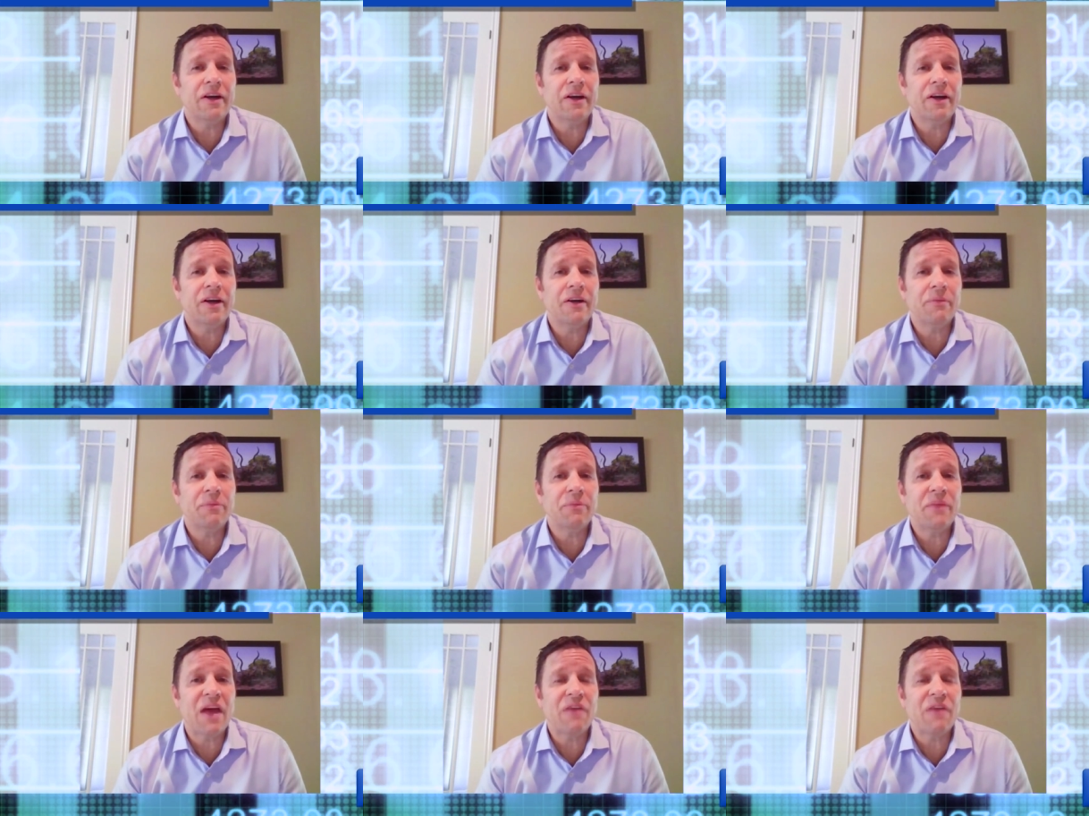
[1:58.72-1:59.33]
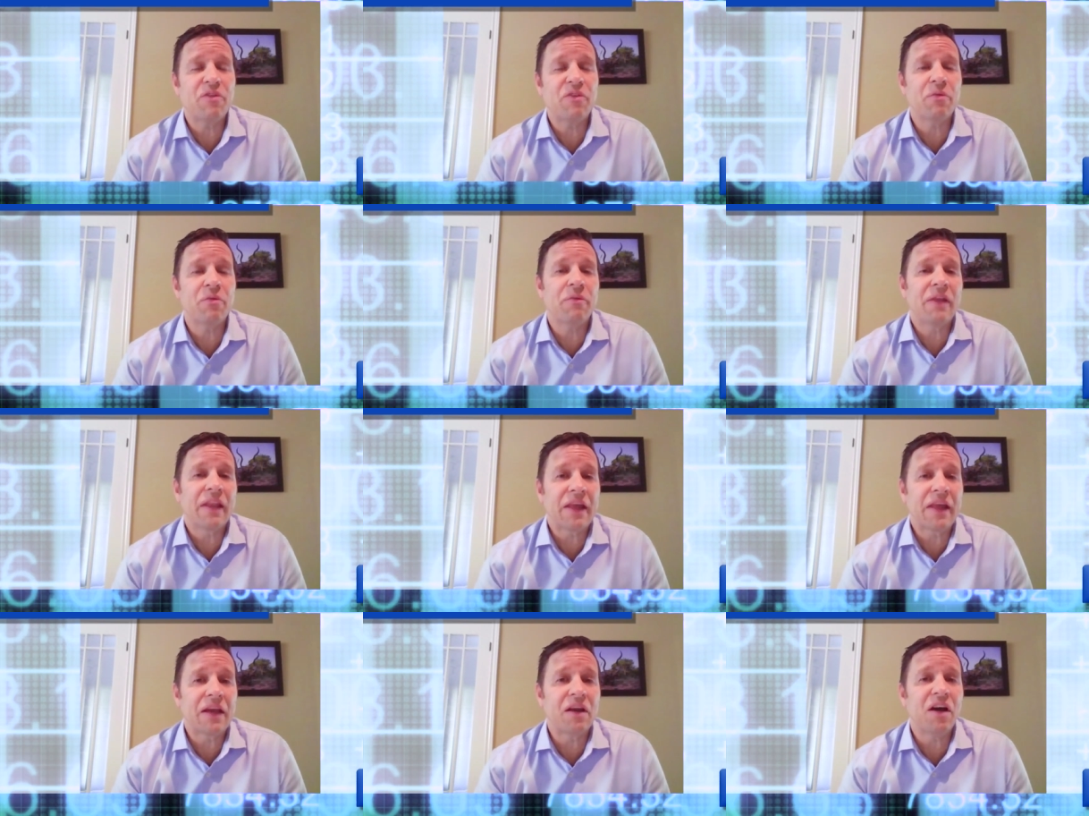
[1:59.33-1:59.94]
um, have a
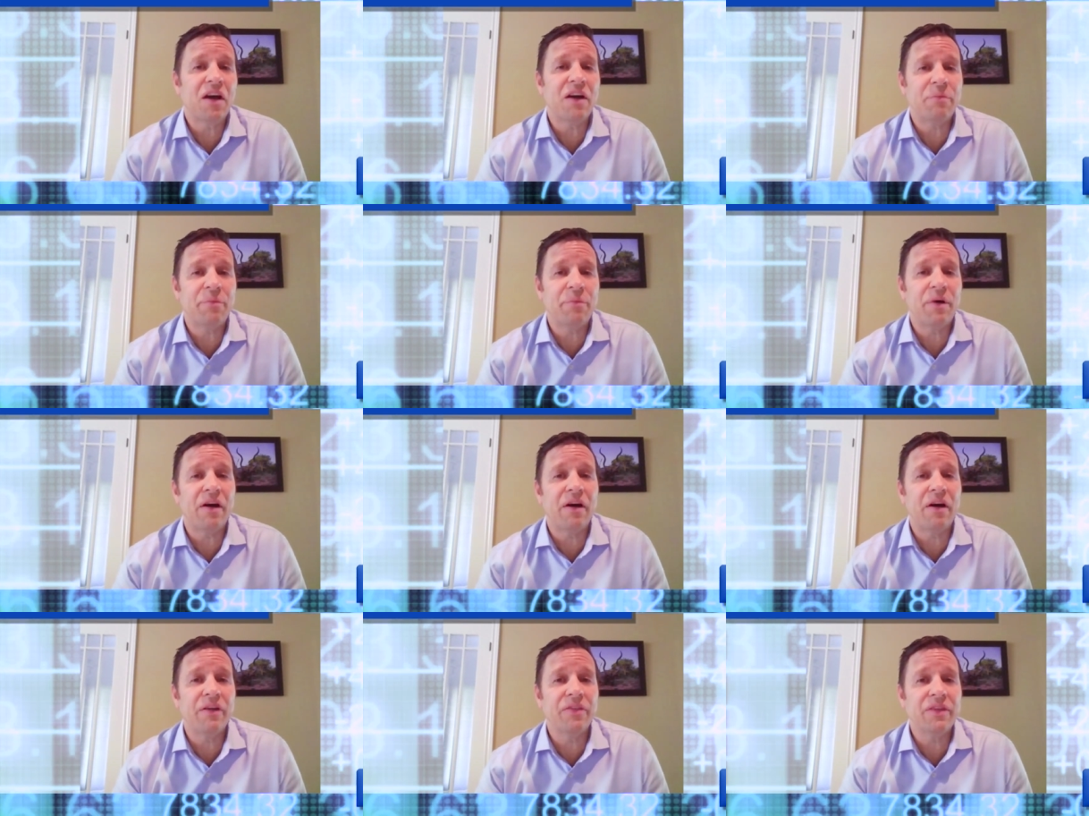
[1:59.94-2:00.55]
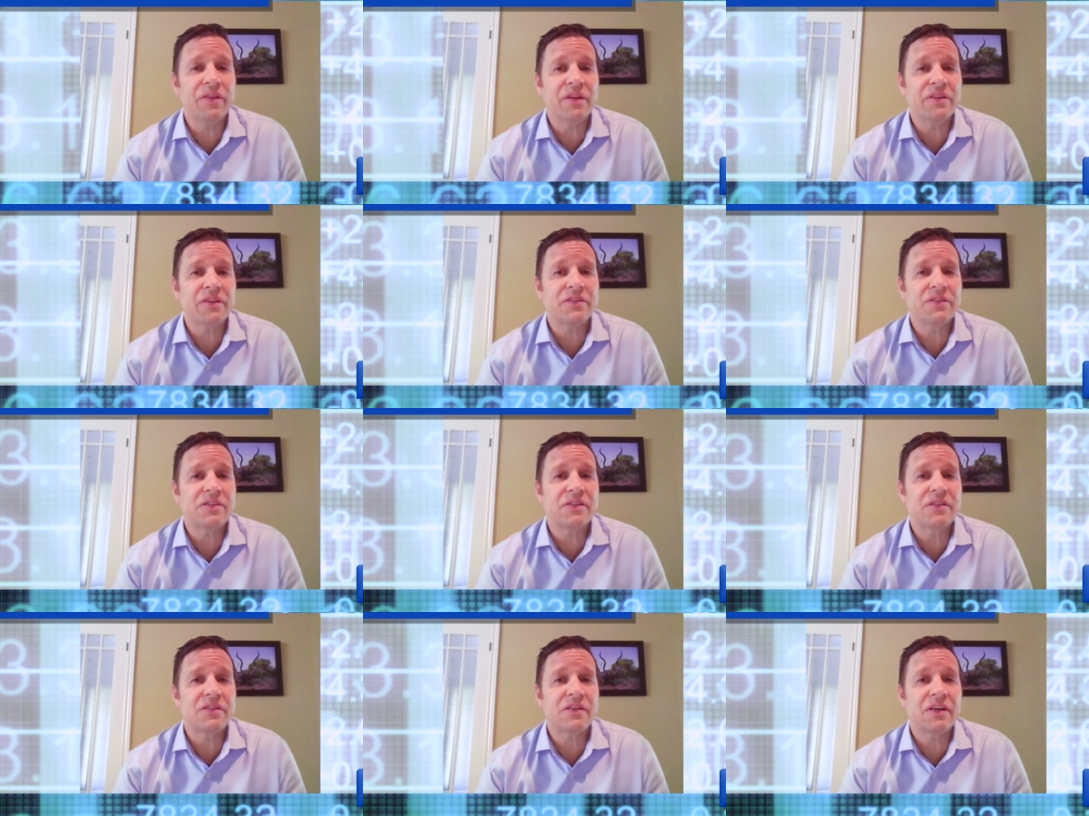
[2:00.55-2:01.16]
leg up on
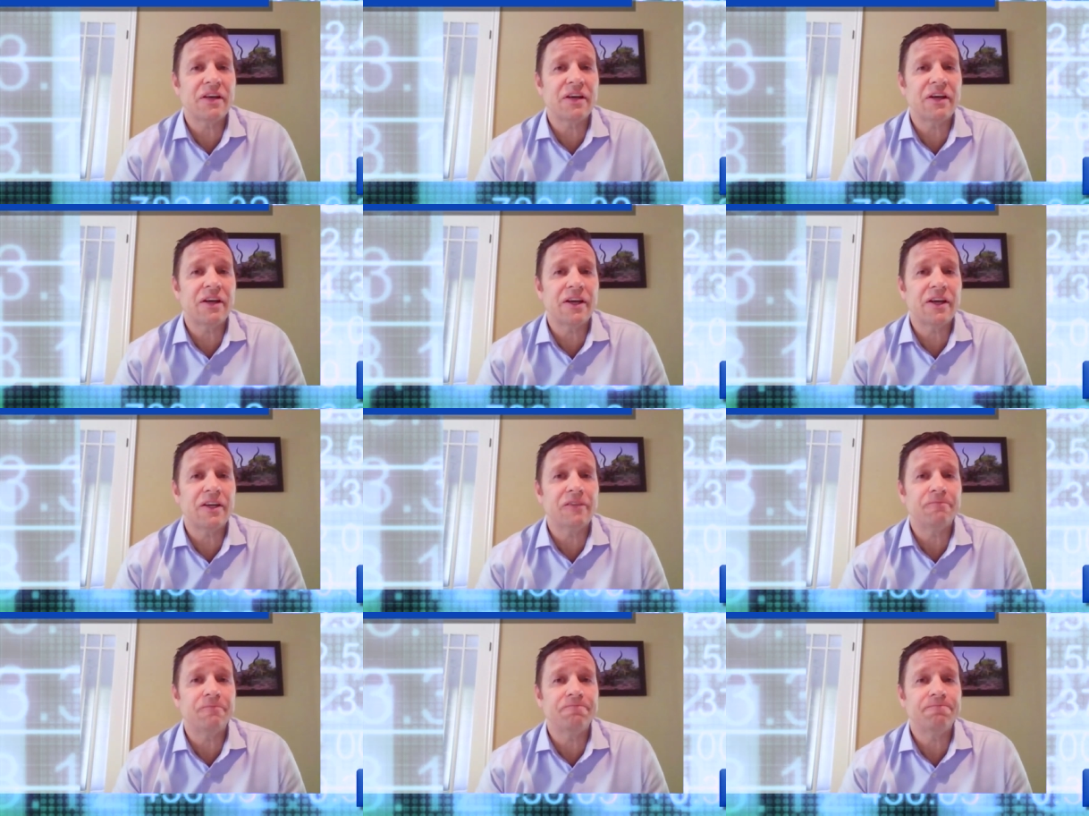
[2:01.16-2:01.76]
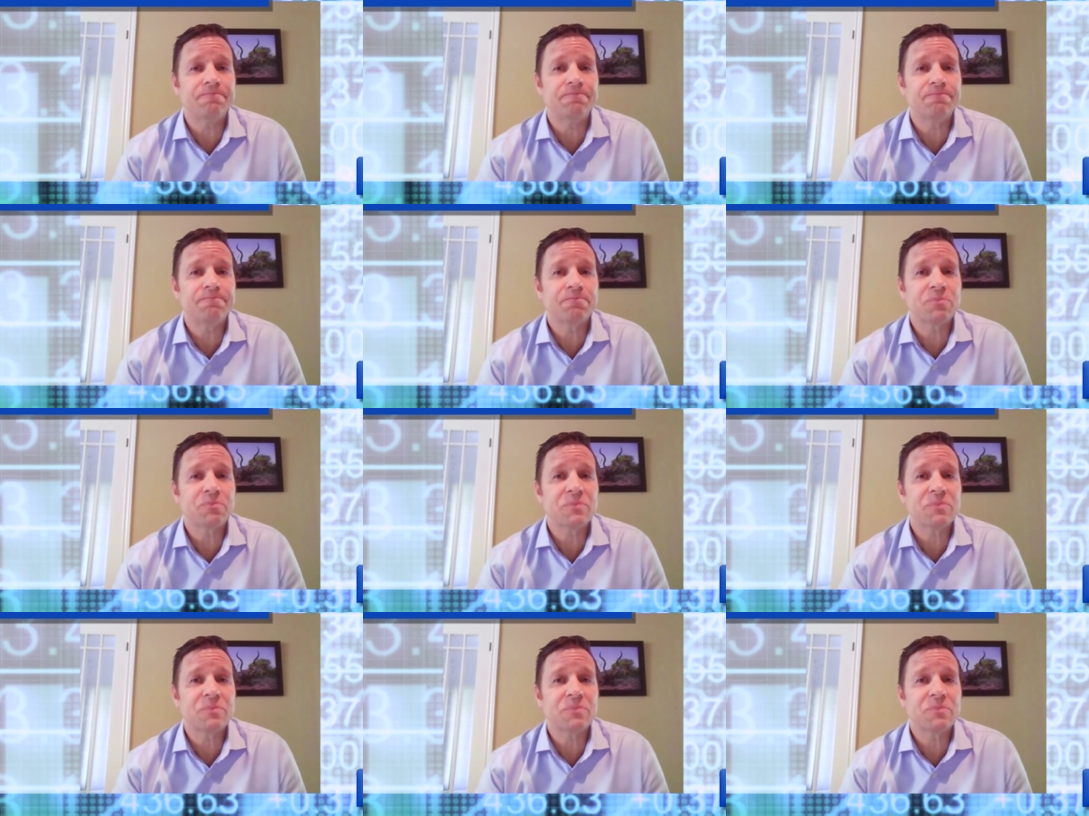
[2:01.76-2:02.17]
this um,